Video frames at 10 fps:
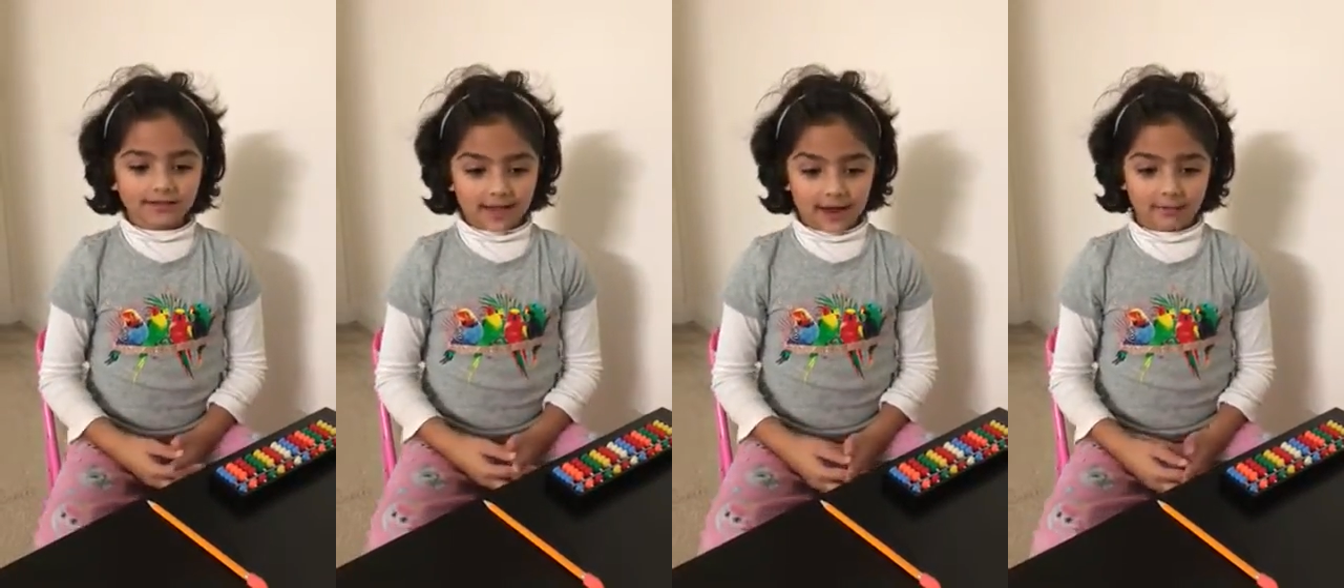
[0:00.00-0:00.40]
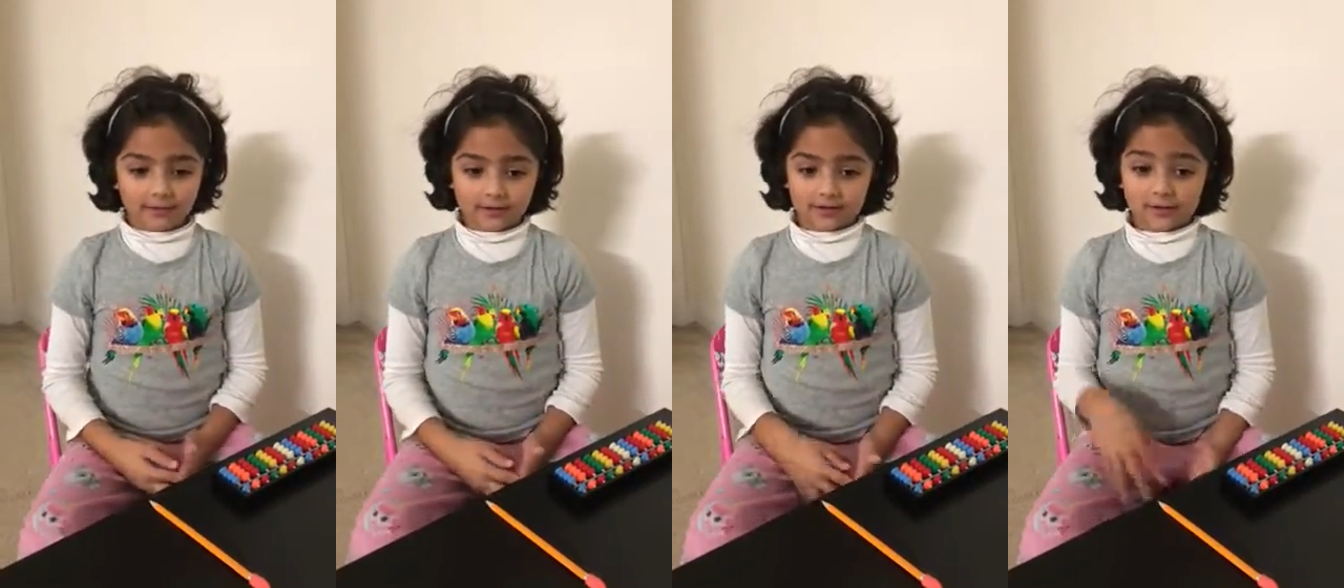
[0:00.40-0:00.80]
Now
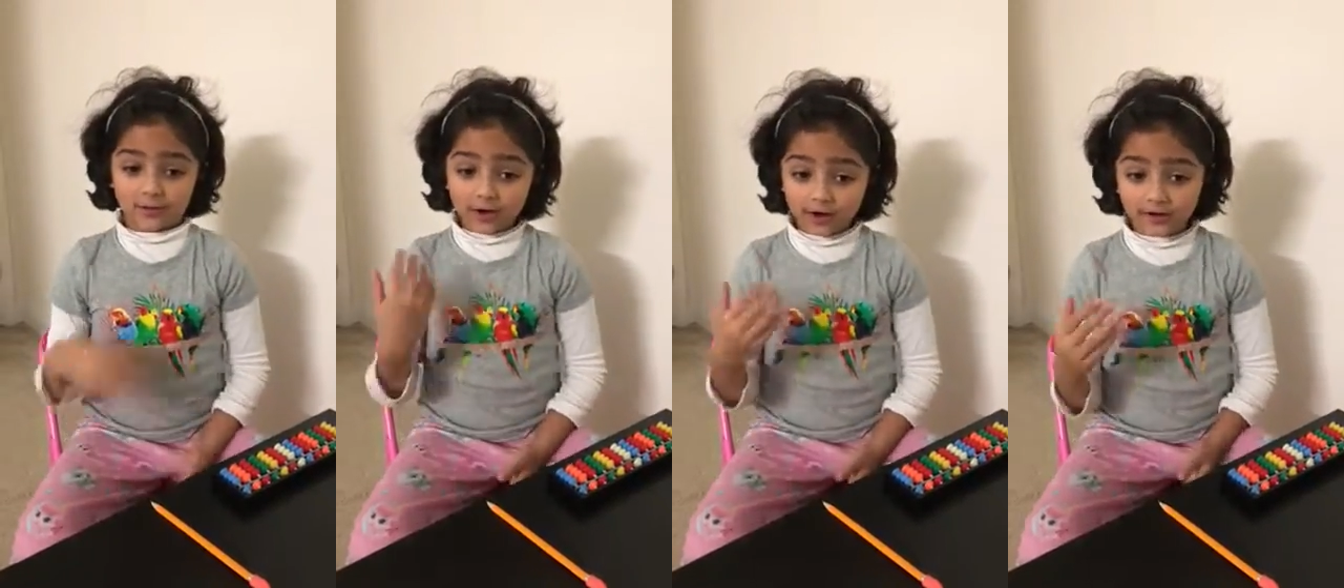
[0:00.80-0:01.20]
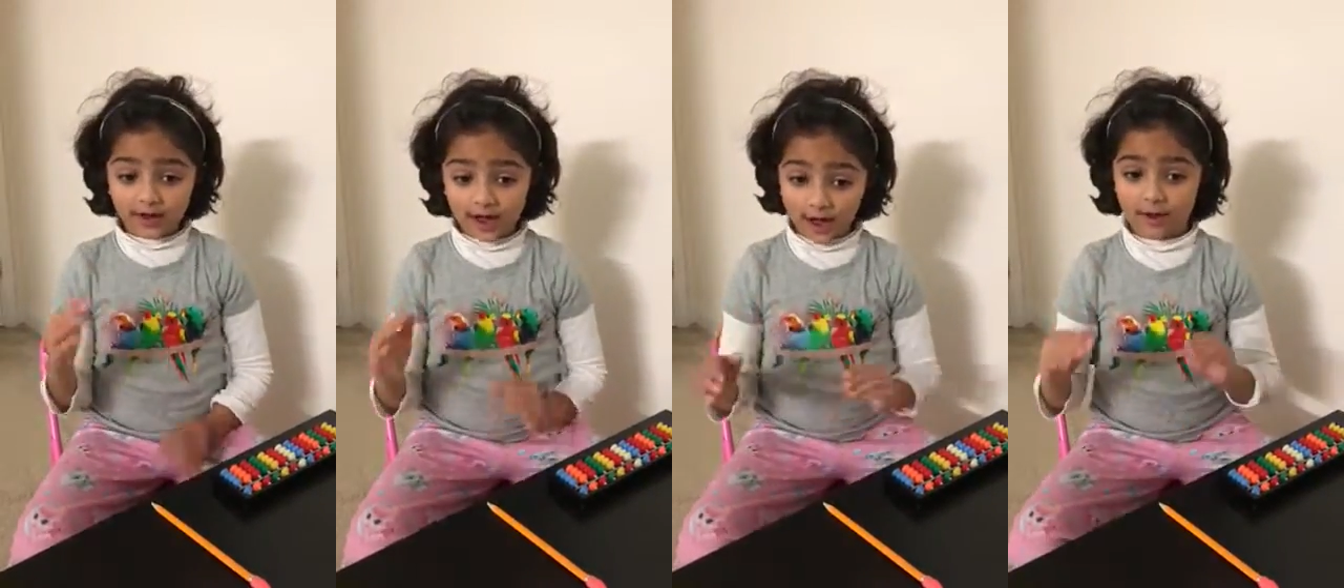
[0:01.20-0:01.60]
we're gonna learn
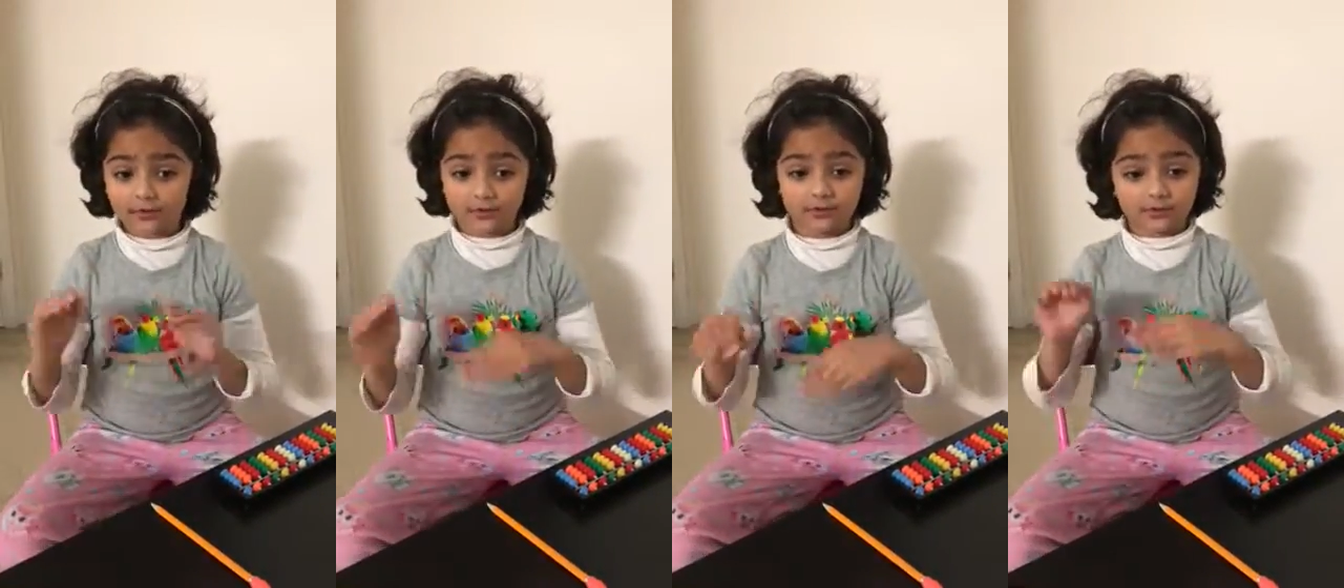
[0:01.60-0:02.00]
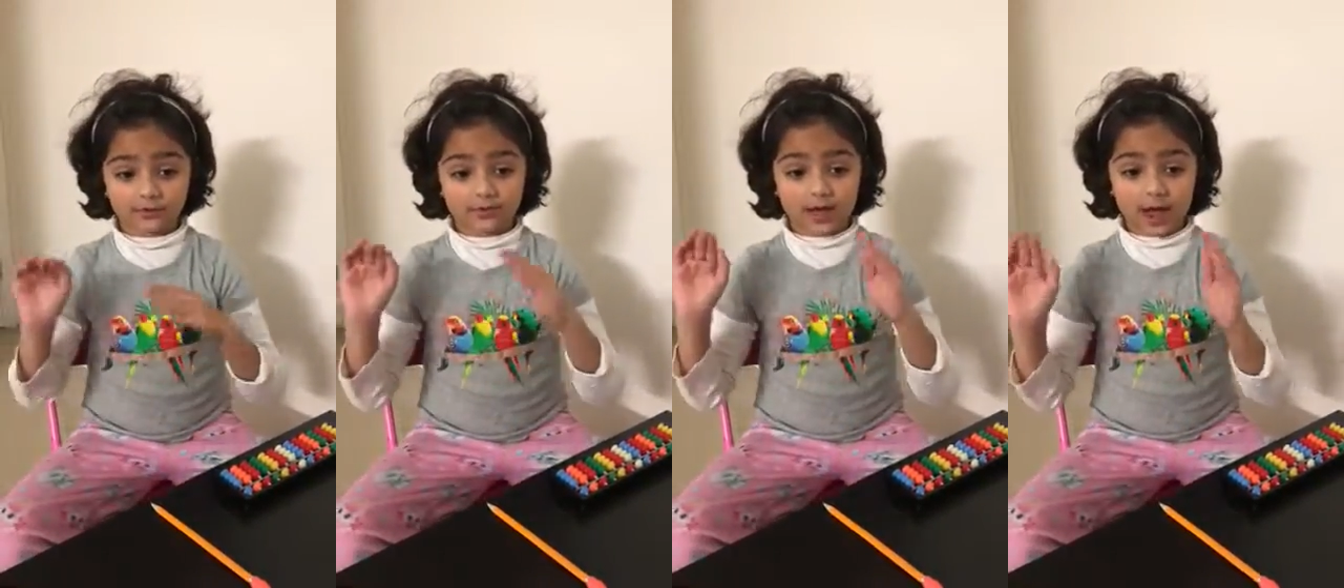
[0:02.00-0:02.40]

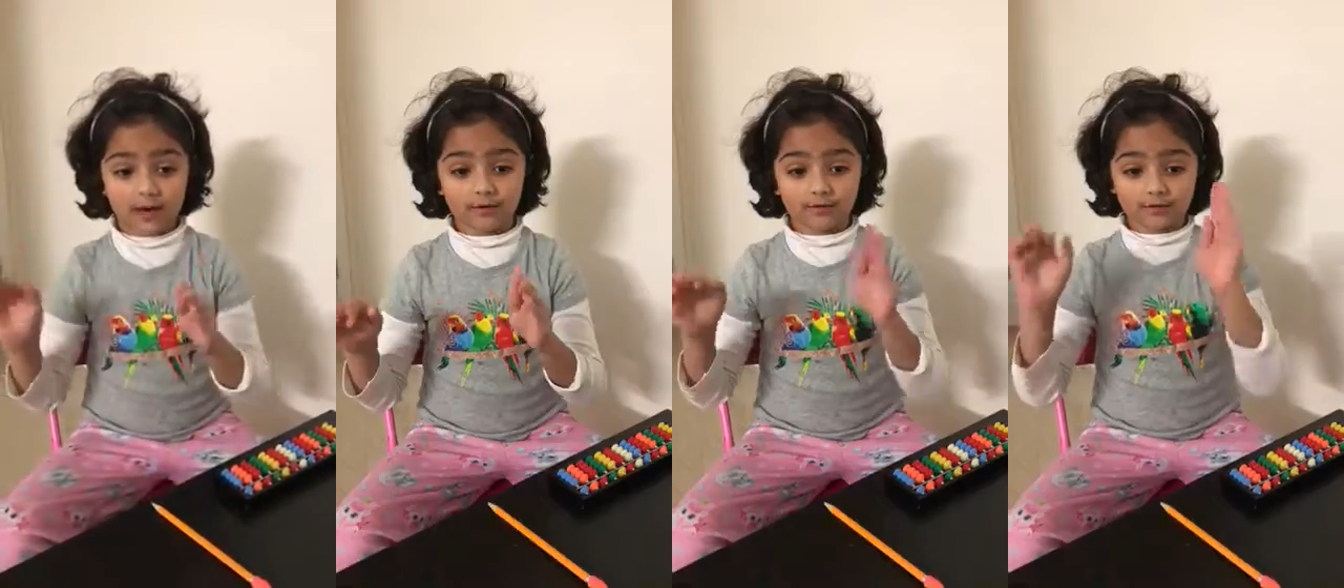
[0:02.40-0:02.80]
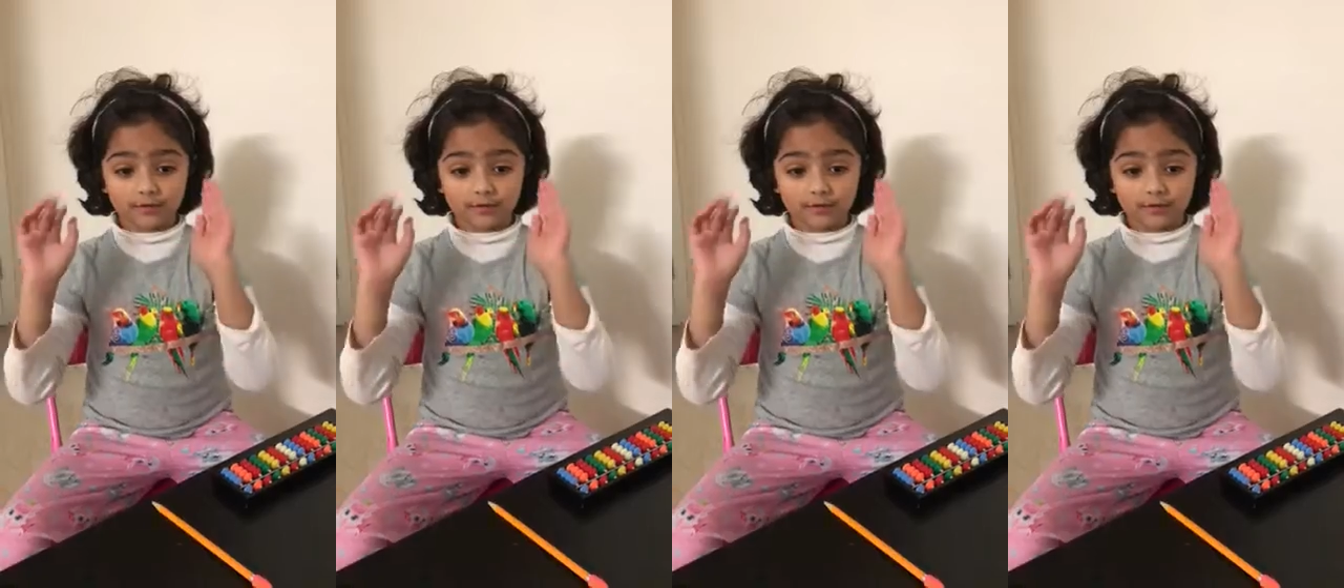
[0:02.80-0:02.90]
how